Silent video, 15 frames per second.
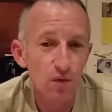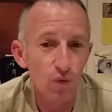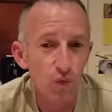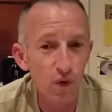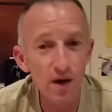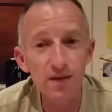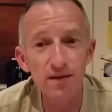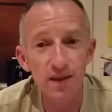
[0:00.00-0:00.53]

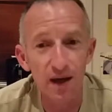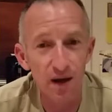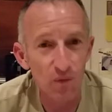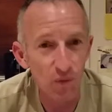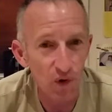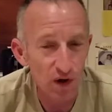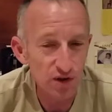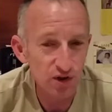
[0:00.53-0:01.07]
won that
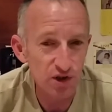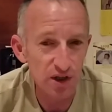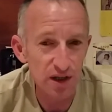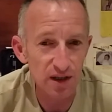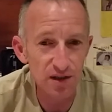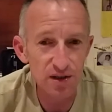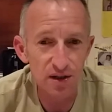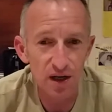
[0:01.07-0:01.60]
watch
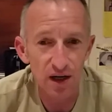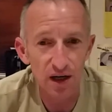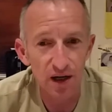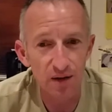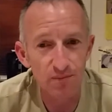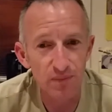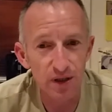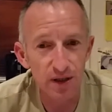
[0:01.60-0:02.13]
in
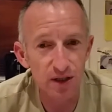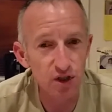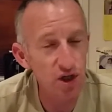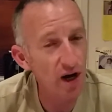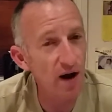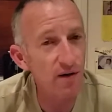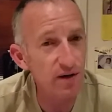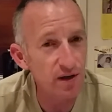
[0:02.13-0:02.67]
a
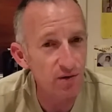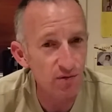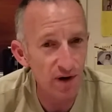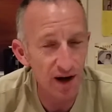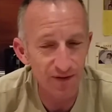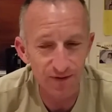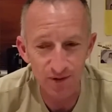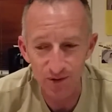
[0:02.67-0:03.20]
charity
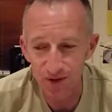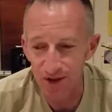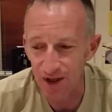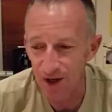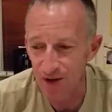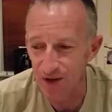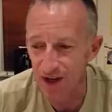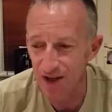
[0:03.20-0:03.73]
raffle.
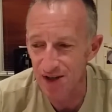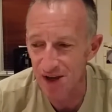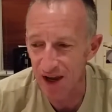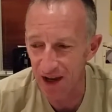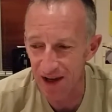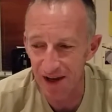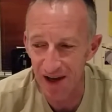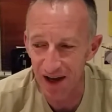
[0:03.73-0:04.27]
So
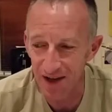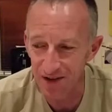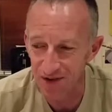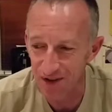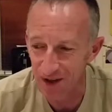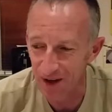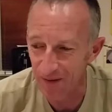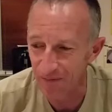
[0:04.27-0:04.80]
he
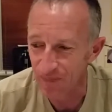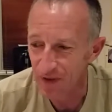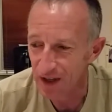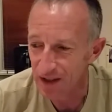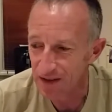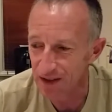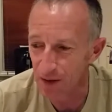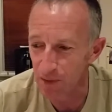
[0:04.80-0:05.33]
has
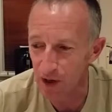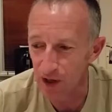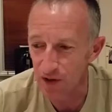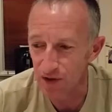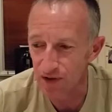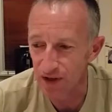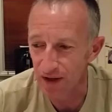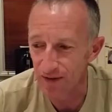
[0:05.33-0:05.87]

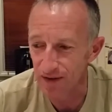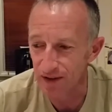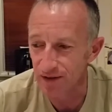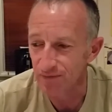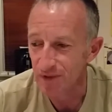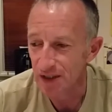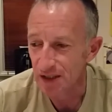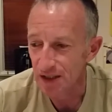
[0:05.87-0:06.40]

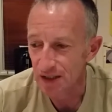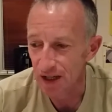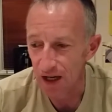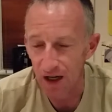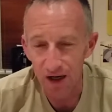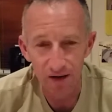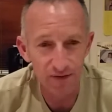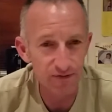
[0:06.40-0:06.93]
007
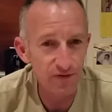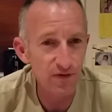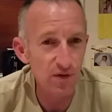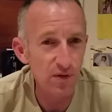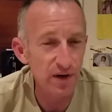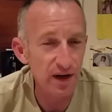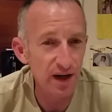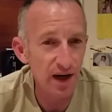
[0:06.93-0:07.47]
of
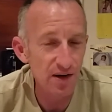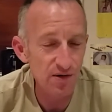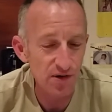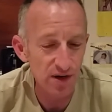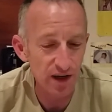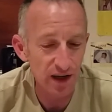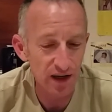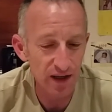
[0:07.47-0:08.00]

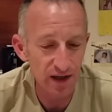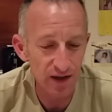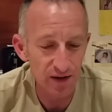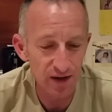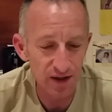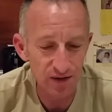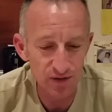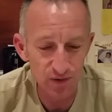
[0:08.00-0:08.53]
300, and
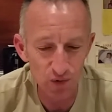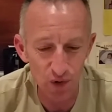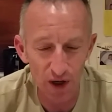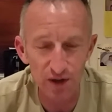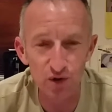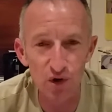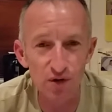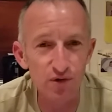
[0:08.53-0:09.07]
it's
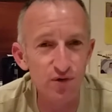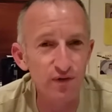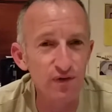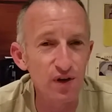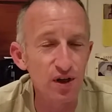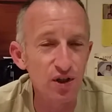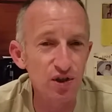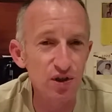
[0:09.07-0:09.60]
quite
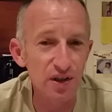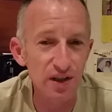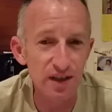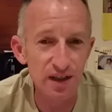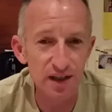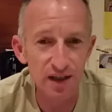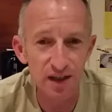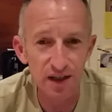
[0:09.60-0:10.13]

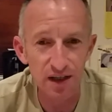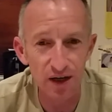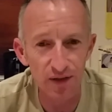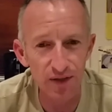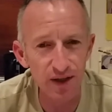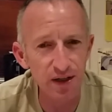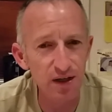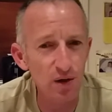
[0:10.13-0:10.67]
controversially. I
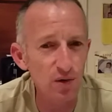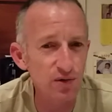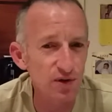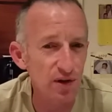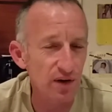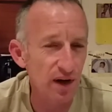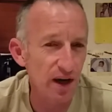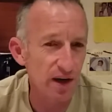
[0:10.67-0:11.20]
think he
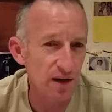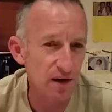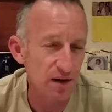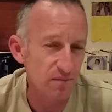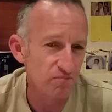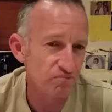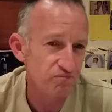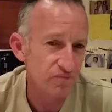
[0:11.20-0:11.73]
also had
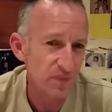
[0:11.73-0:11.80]
a